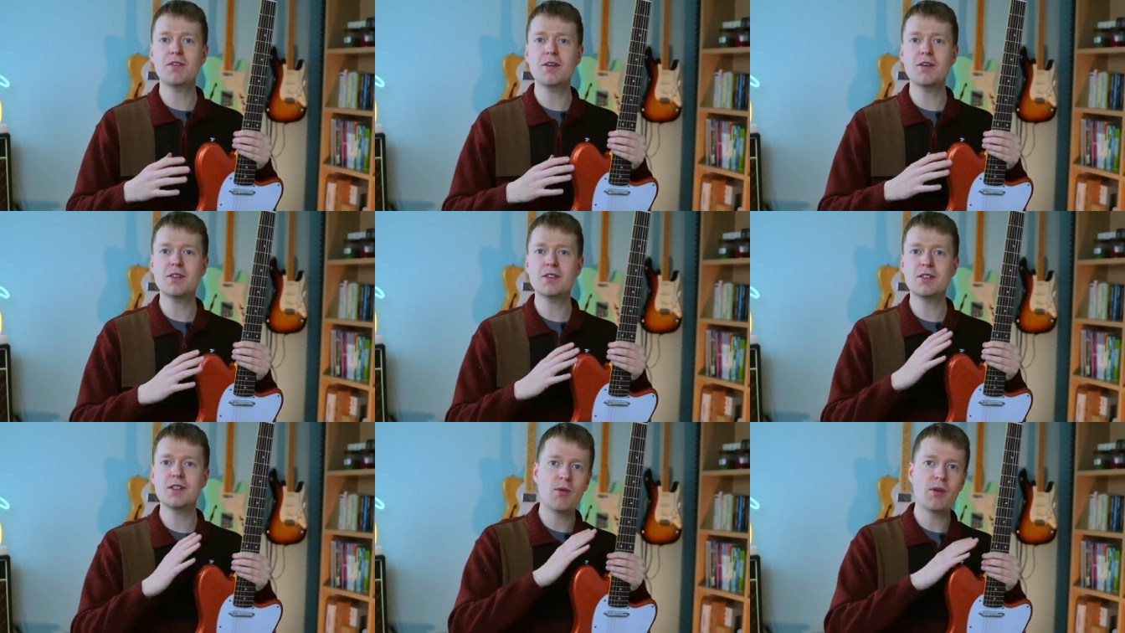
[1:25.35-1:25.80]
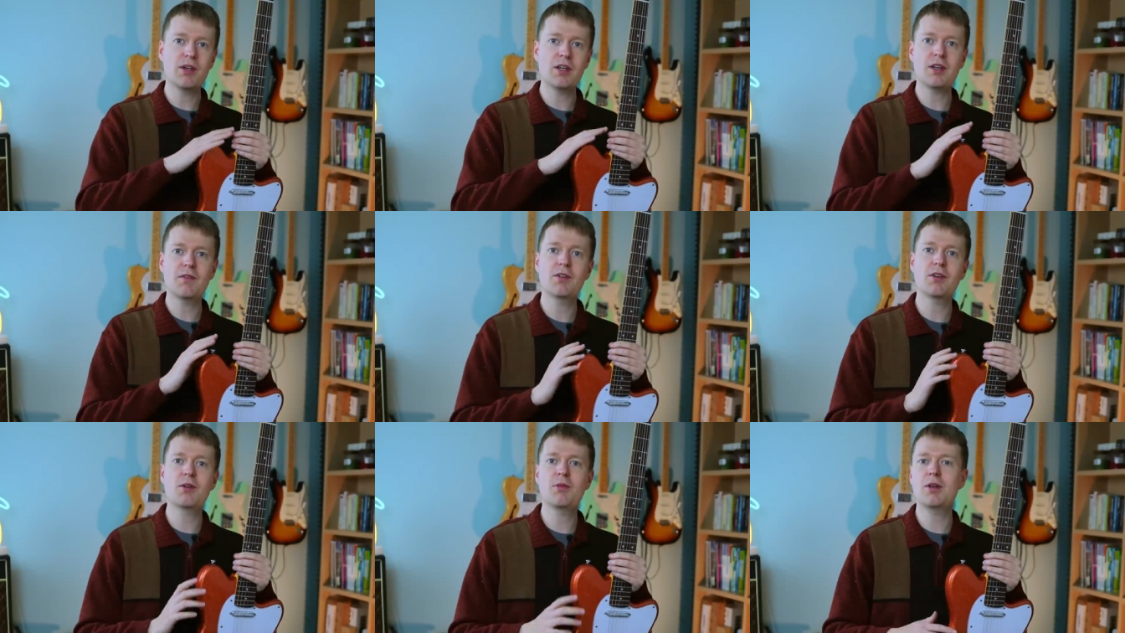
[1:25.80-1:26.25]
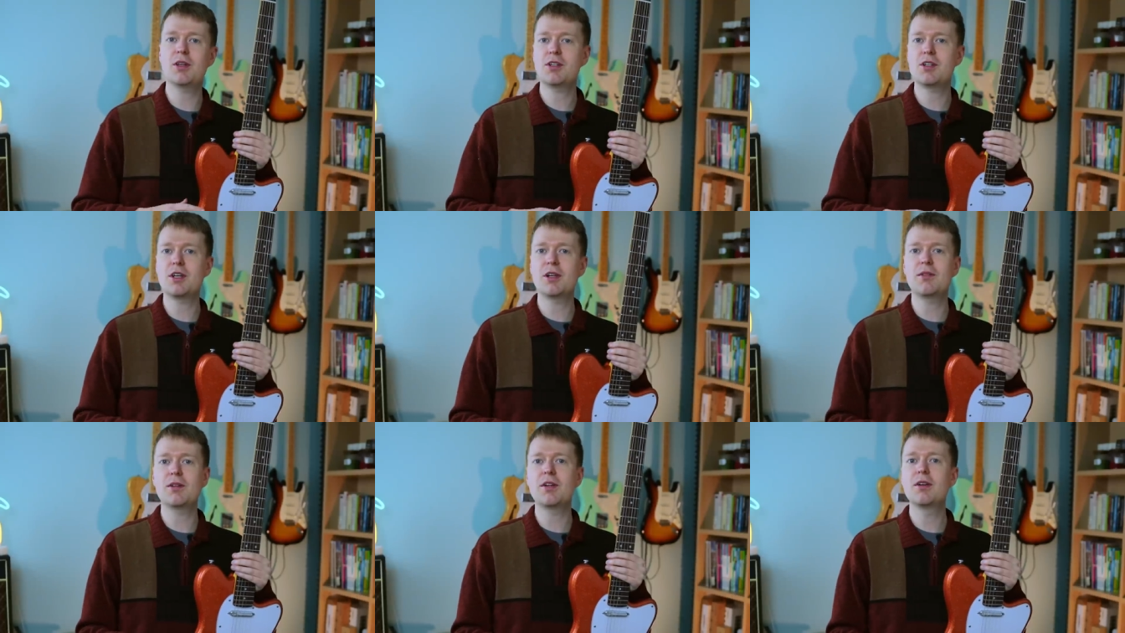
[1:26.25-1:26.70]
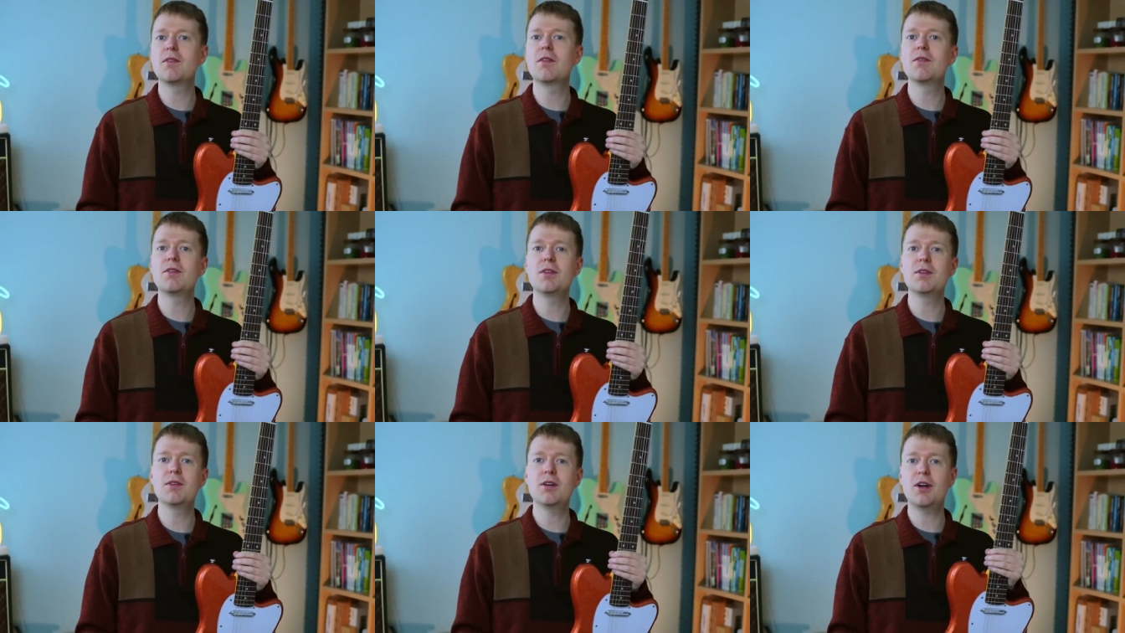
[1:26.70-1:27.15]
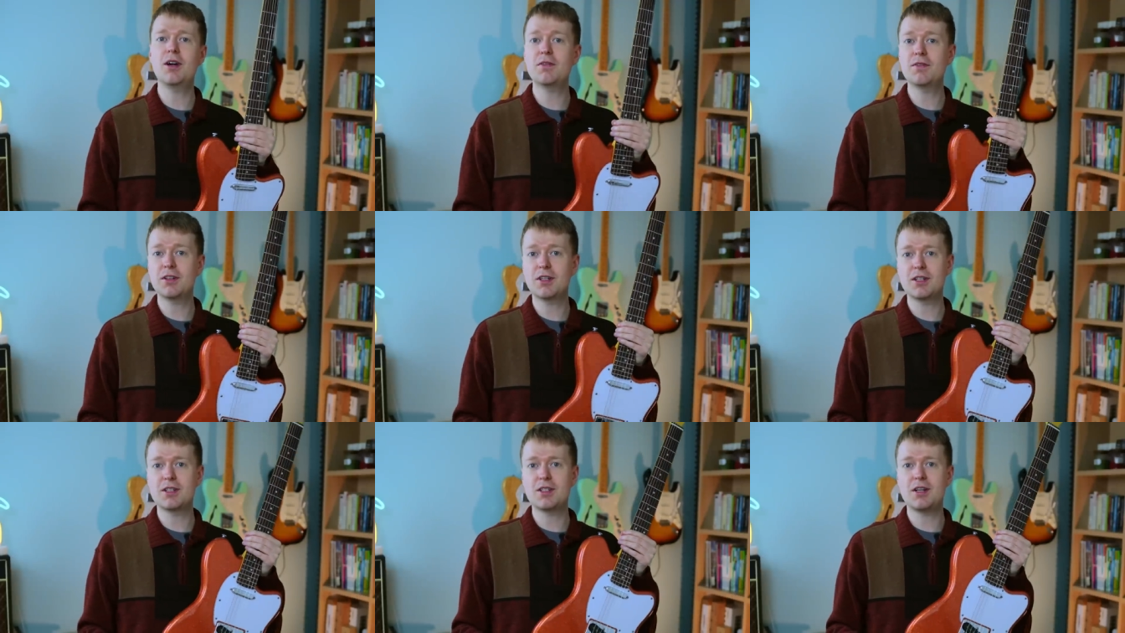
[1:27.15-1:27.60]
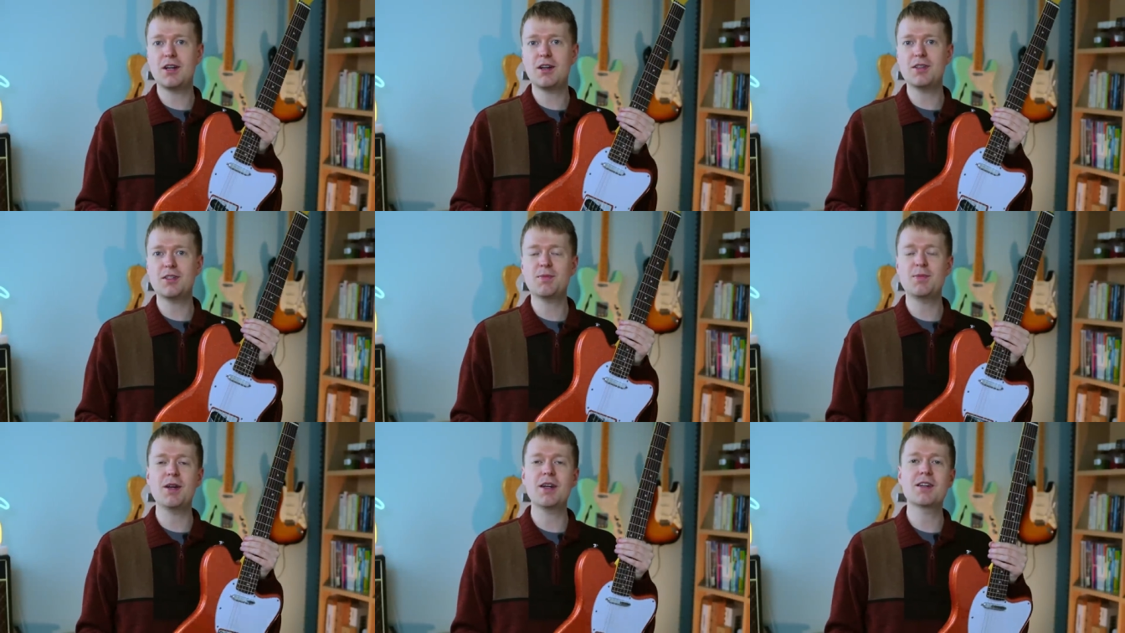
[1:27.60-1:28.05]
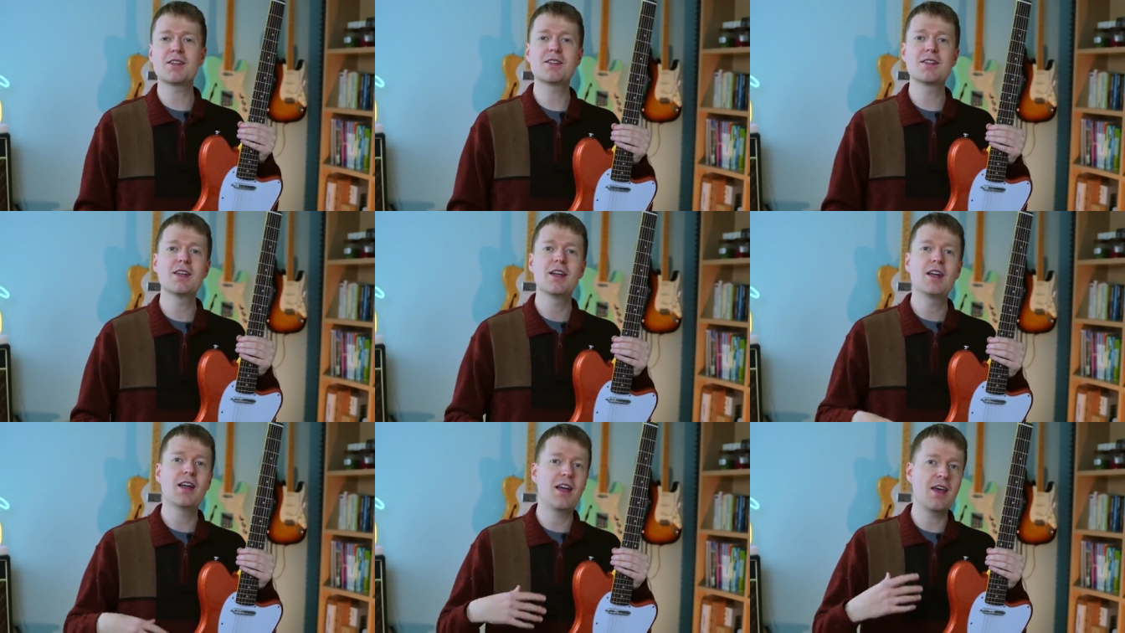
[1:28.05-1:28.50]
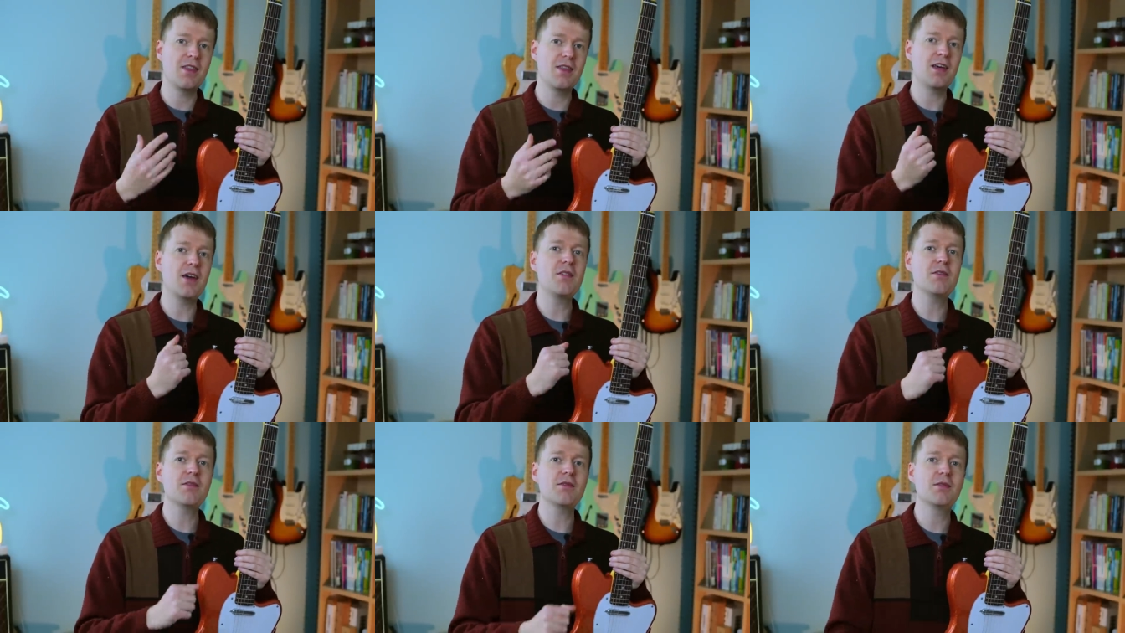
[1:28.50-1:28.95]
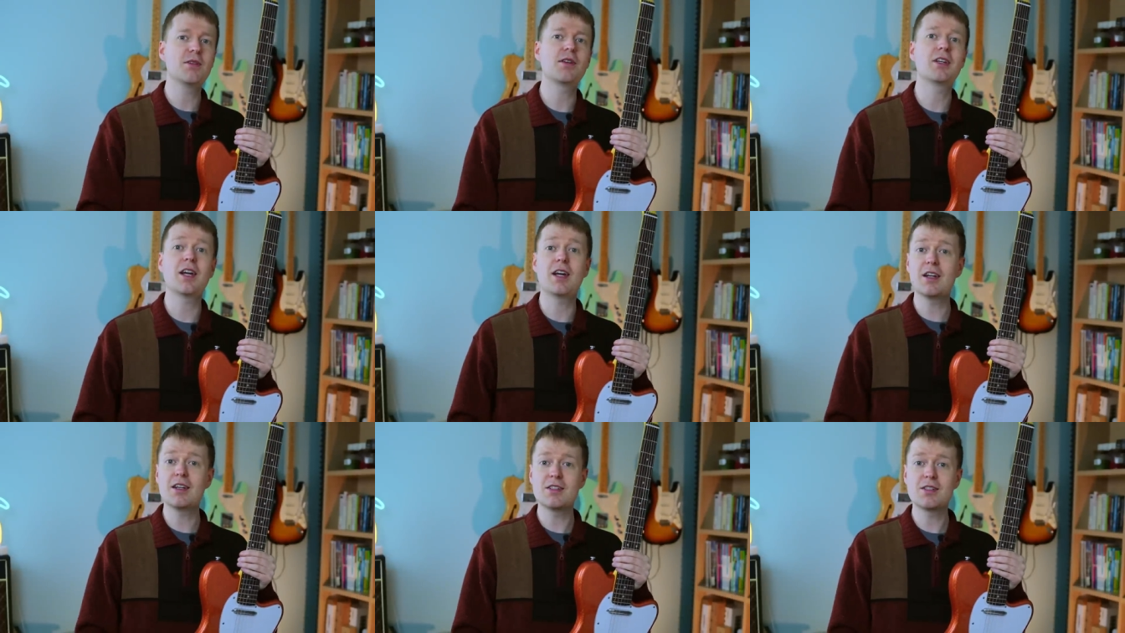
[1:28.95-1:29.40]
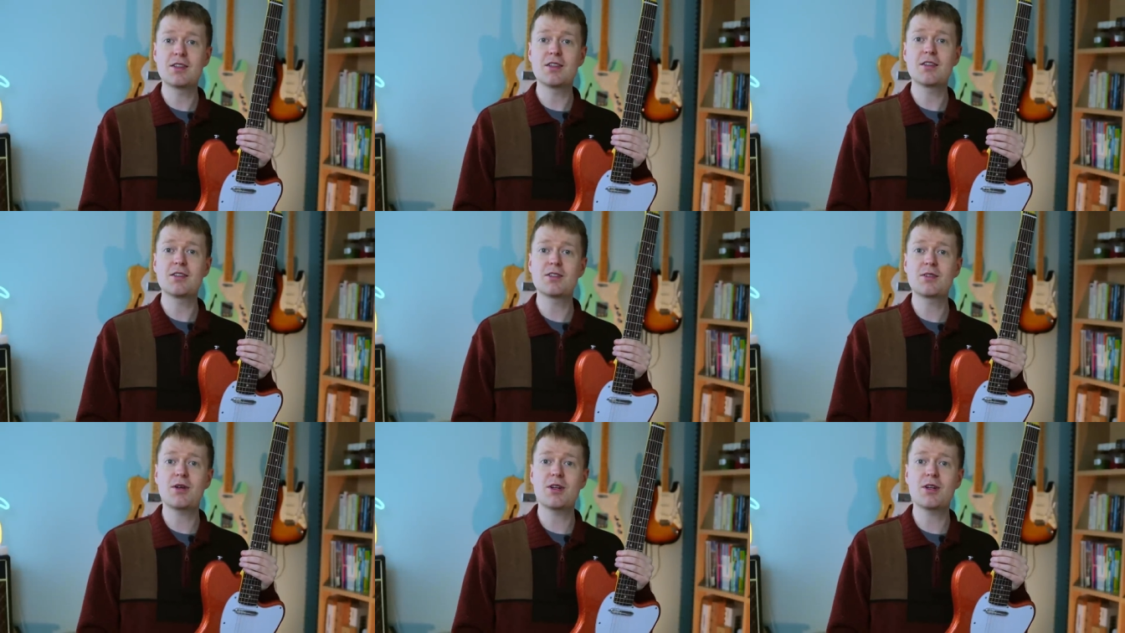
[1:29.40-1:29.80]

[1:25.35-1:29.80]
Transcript: first I want to give a quick general overview of the guitar specs, and then we'll get into those